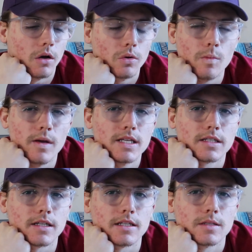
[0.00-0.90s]
own a
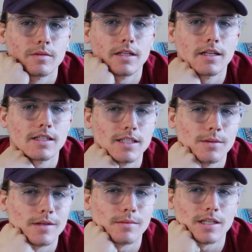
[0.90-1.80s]
business. But then at the
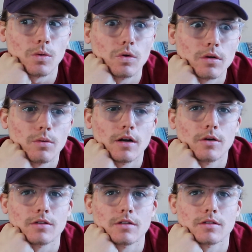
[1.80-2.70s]
same time, it's like, what do I
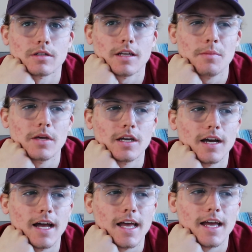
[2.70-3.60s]
want to own? It's like, it'd be